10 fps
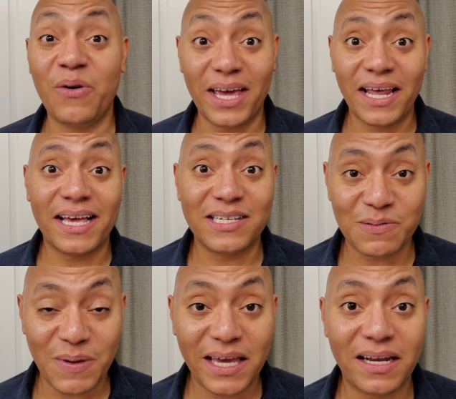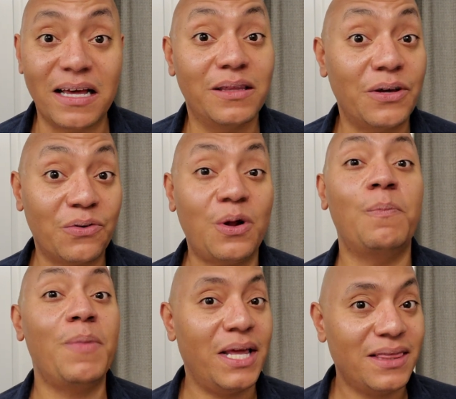It has been literal
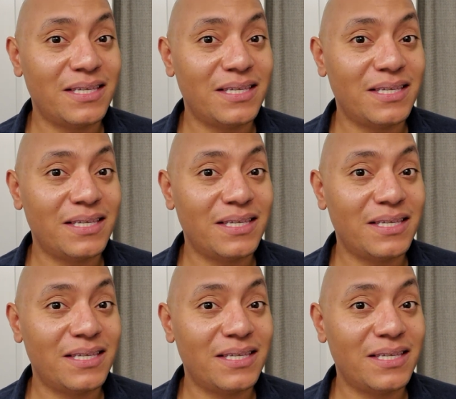months